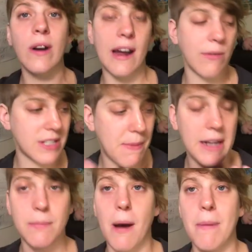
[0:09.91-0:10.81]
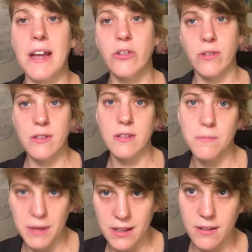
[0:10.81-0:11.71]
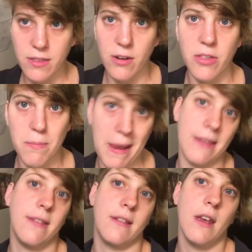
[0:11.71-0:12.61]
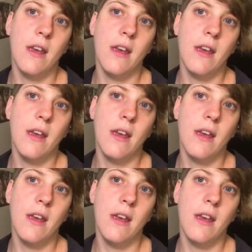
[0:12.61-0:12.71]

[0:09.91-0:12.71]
Gotta respect my patrons, because they're the best.